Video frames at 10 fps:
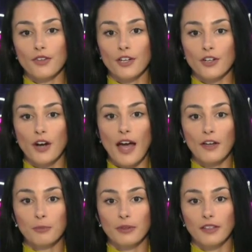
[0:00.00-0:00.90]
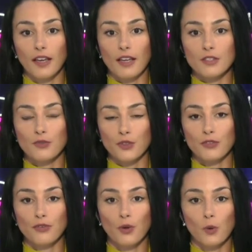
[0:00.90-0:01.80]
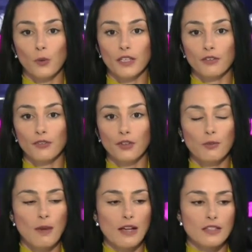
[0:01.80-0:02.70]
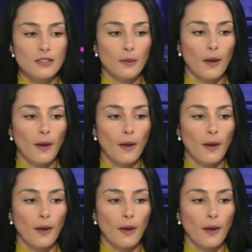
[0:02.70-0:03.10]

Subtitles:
their output cuts for the following few months.